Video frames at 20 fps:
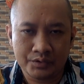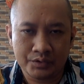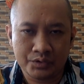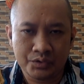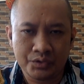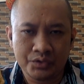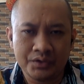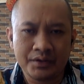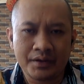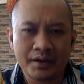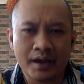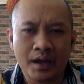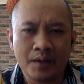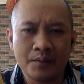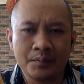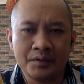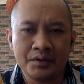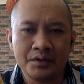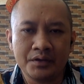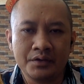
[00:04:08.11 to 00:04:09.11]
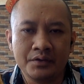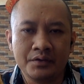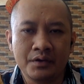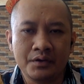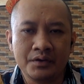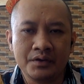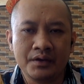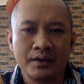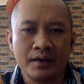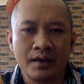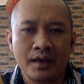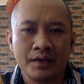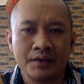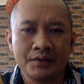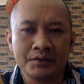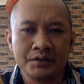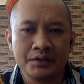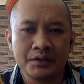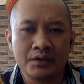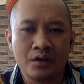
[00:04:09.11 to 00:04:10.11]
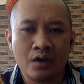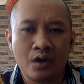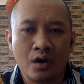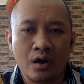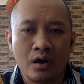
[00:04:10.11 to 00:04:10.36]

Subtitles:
to the company realizing